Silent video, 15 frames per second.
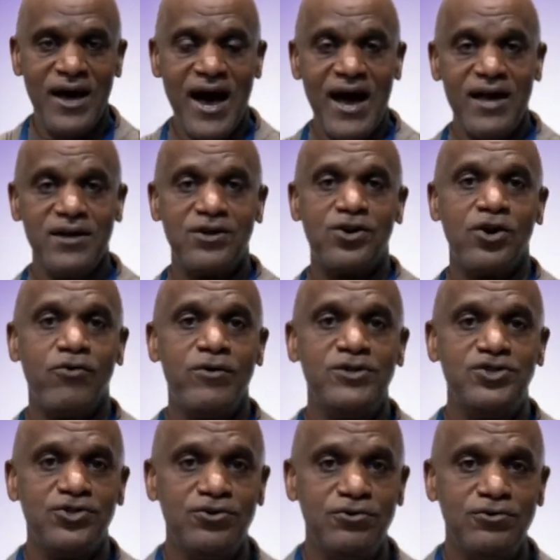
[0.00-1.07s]
I
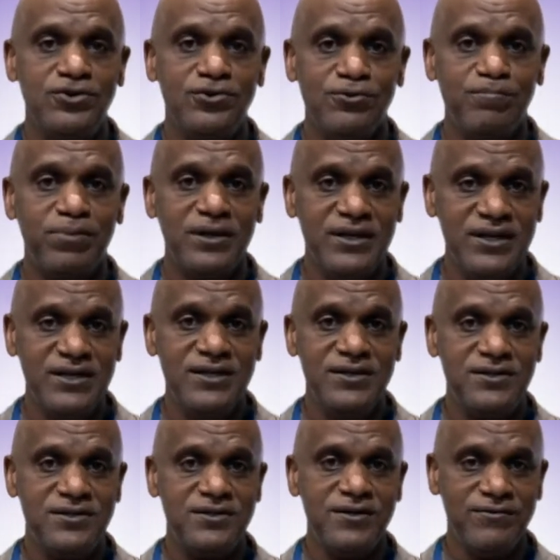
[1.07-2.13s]
encourage you to
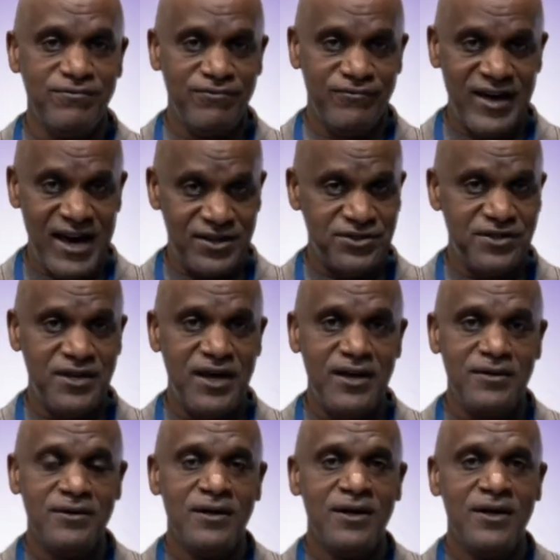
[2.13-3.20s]
please vaccinate.